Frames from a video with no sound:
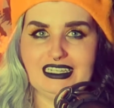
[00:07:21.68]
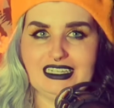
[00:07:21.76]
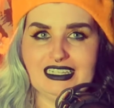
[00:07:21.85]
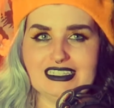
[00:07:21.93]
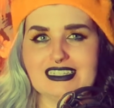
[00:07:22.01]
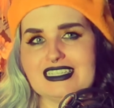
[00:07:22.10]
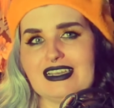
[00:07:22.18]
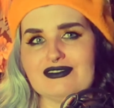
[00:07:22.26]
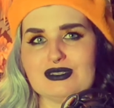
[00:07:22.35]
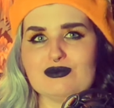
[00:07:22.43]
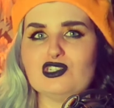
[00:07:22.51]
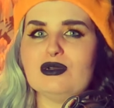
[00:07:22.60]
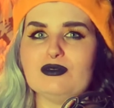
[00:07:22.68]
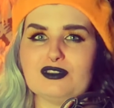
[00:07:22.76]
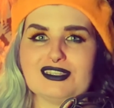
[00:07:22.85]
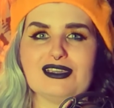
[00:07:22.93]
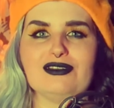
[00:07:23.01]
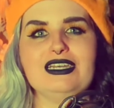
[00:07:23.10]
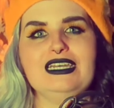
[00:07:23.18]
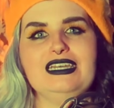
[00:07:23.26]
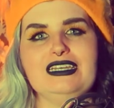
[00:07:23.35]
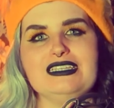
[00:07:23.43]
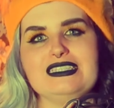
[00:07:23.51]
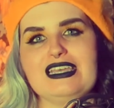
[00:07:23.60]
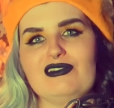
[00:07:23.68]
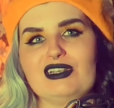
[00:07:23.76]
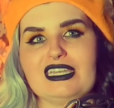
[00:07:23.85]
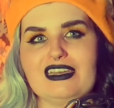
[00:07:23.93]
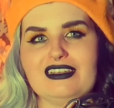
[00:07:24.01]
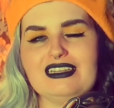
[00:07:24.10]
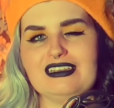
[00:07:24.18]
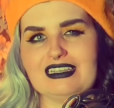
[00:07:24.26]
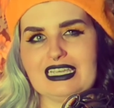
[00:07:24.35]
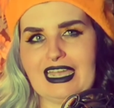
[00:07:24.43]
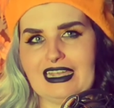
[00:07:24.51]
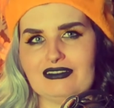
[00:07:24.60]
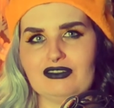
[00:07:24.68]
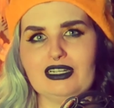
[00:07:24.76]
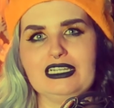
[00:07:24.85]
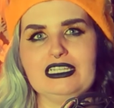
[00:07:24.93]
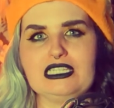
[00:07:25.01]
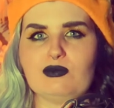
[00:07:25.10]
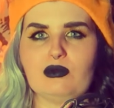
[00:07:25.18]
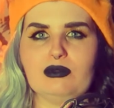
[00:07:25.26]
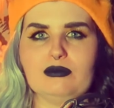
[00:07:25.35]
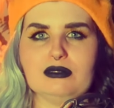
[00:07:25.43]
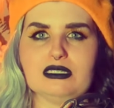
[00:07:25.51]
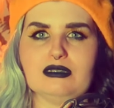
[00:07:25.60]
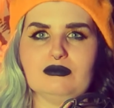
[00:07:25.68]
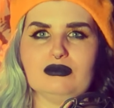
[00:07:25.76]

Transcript: It does have some troubles though, as there are gun and gang violence problems,